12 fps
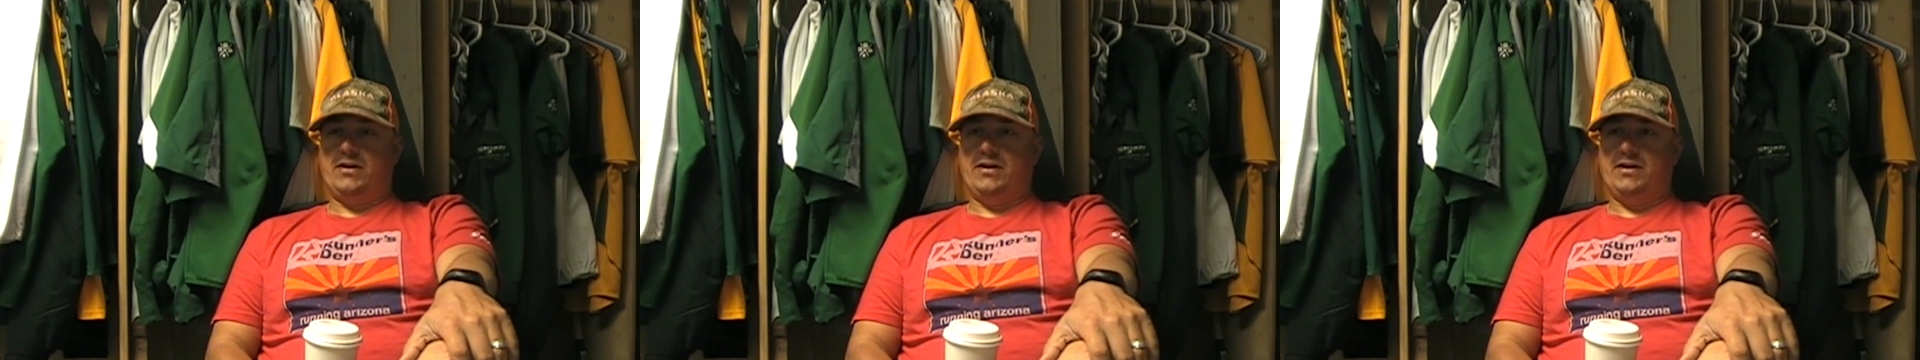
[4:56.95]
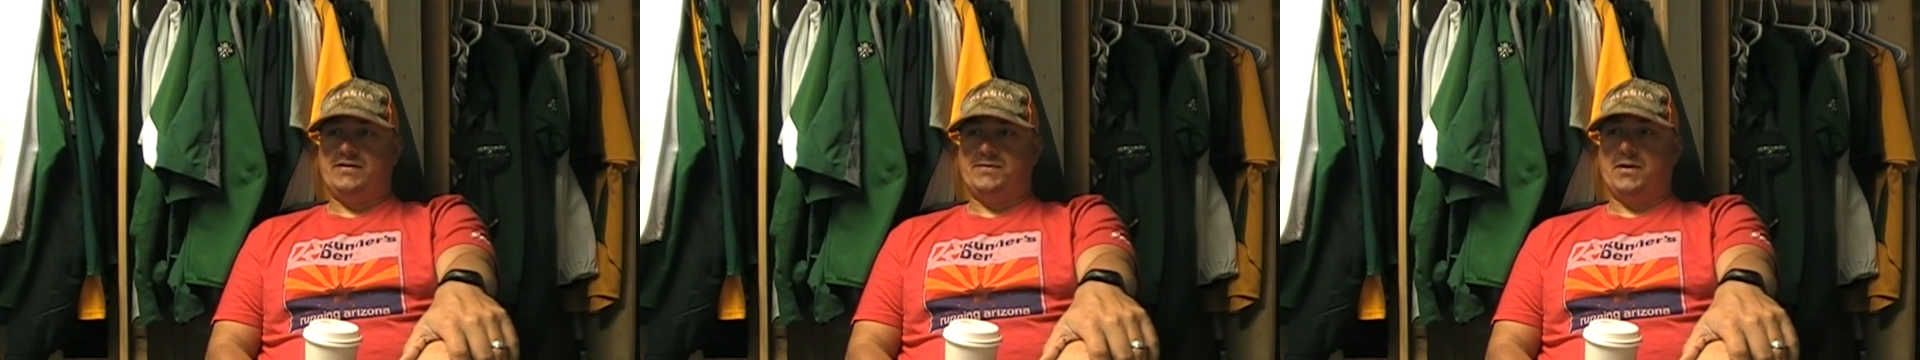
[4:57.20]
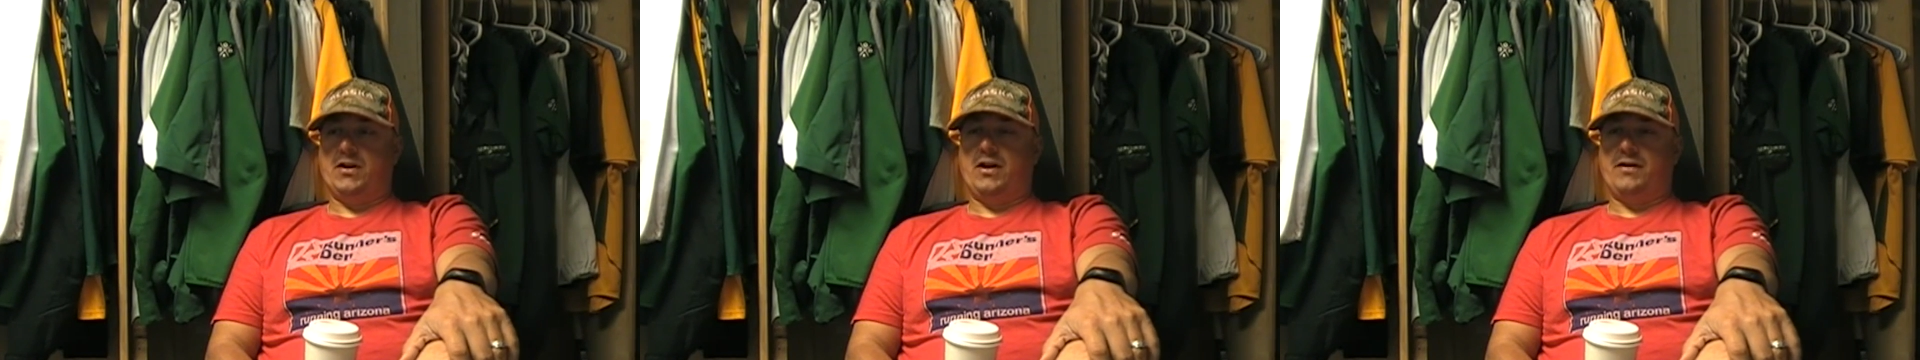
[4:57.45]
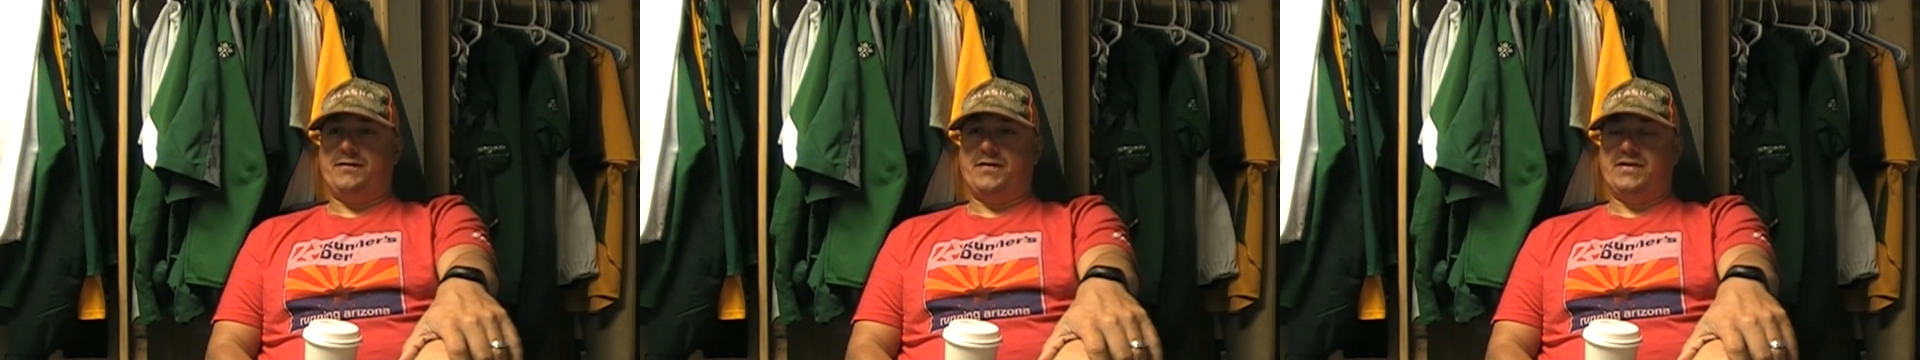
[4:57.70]
and it's been a
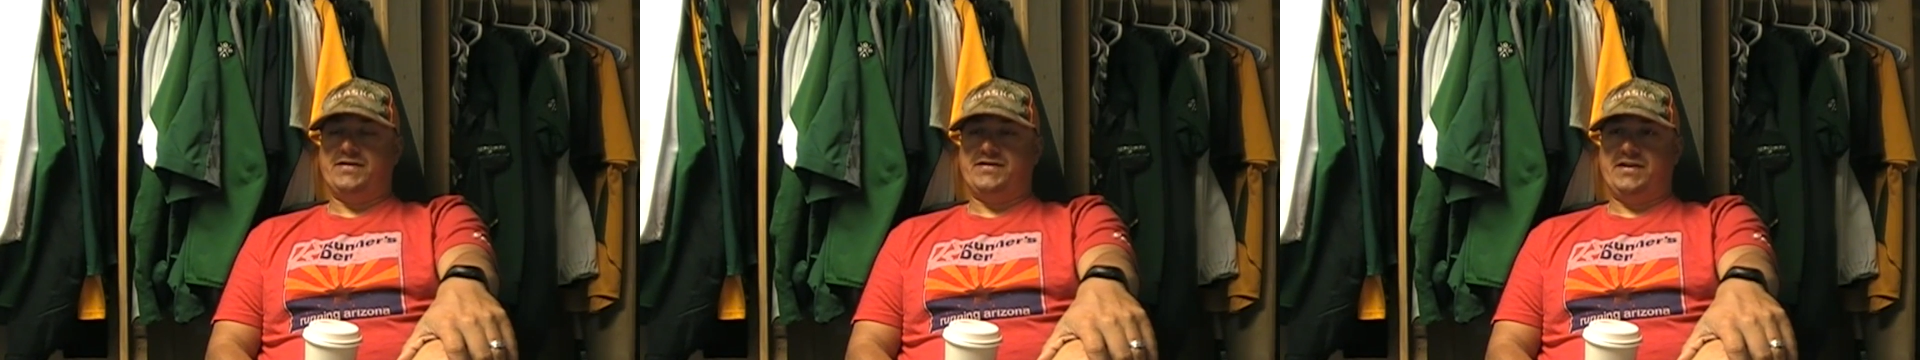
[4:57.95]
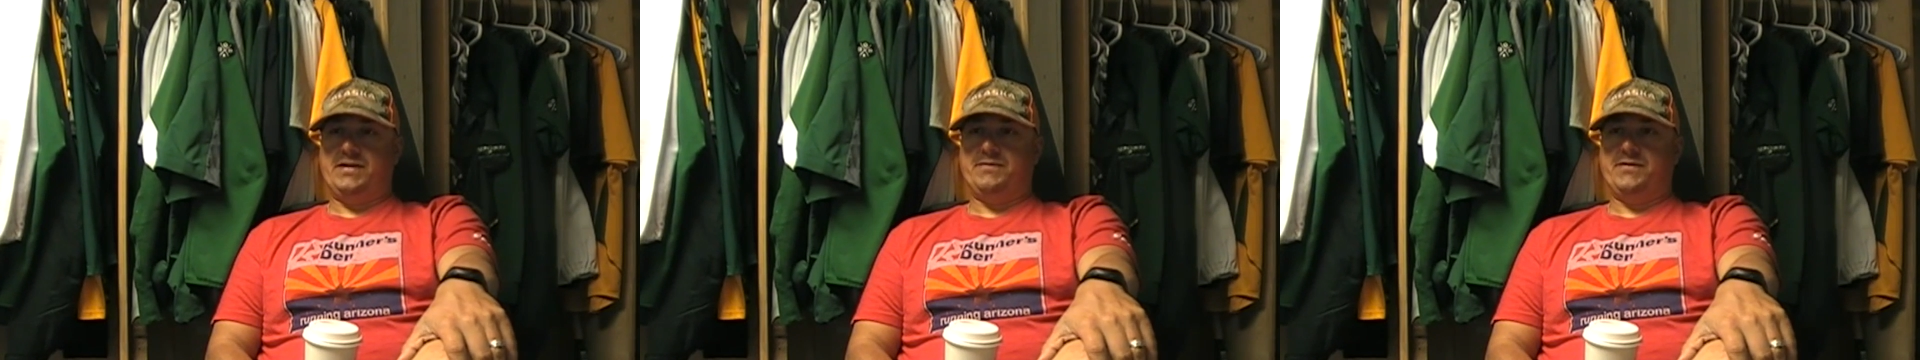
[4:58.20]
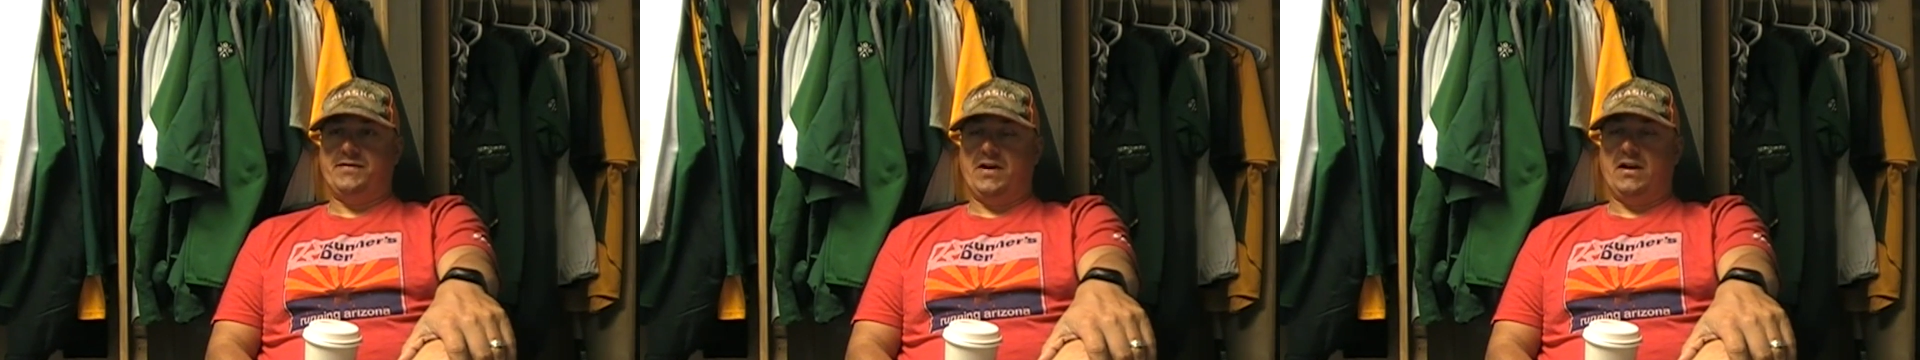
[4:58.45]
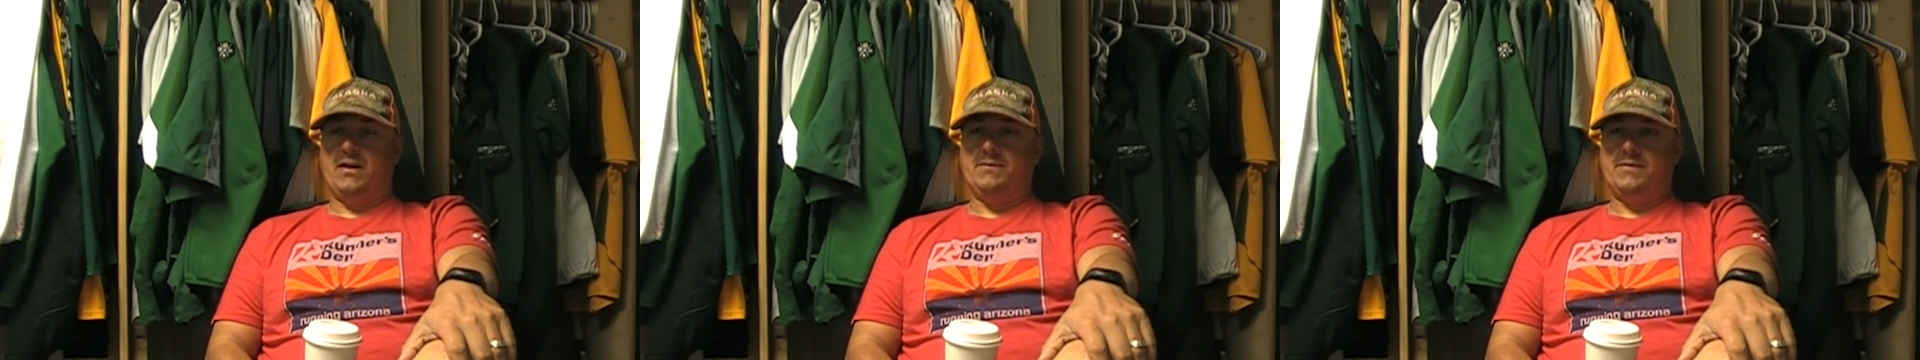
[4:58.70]
lot of fun to see him
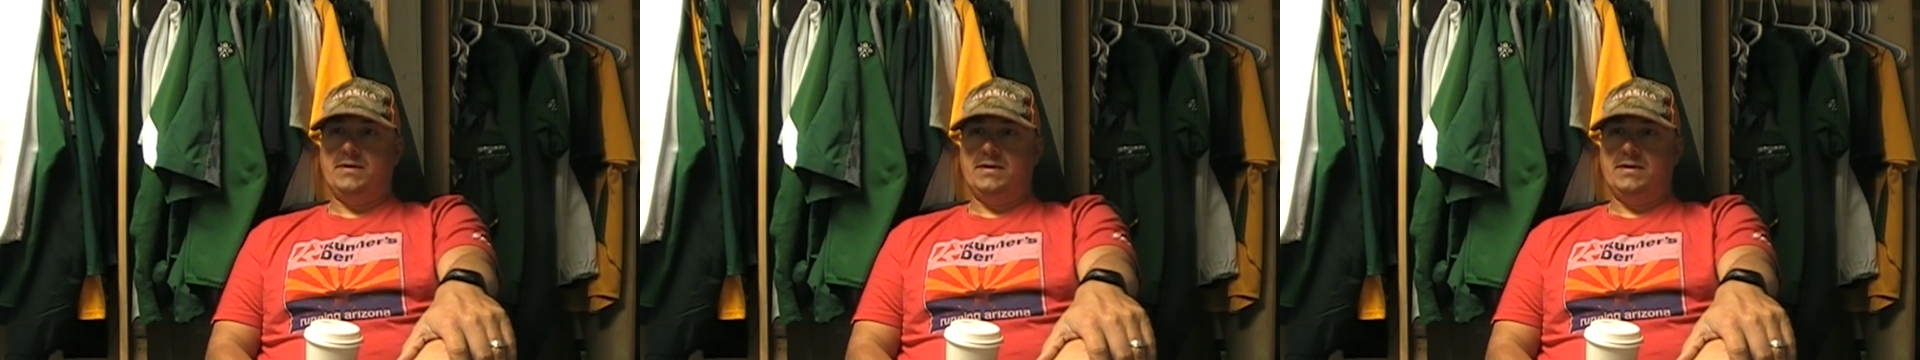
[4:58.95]
develop.